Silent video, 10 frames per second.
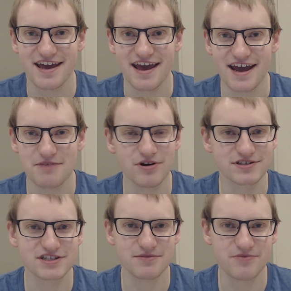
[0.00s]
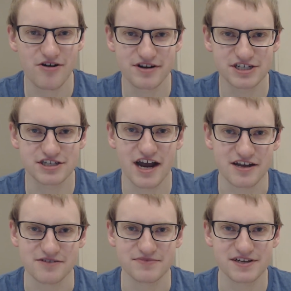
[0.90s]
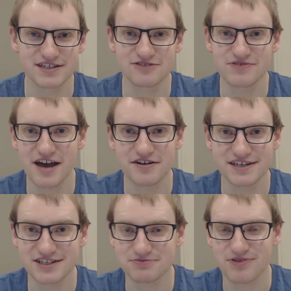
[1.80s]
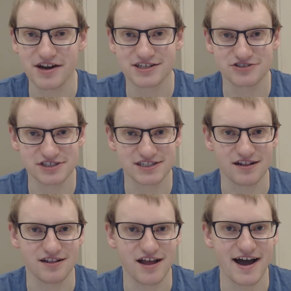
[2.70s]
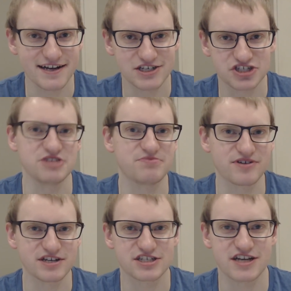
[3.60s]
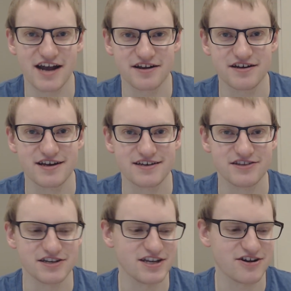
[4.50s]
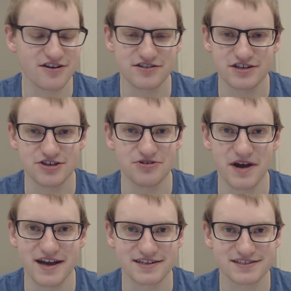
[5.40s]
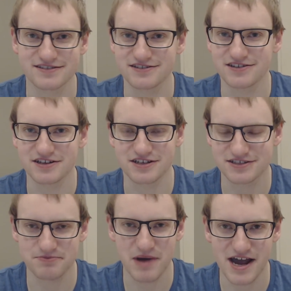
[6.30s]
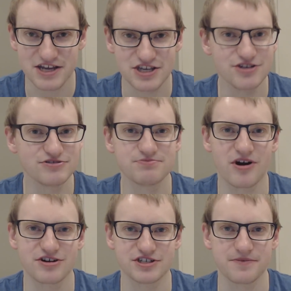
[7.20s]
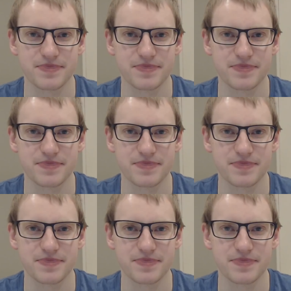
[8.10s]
and most of them are in China because the reality is products are just a lot cheaper in China than here in the US, just by a huge margin.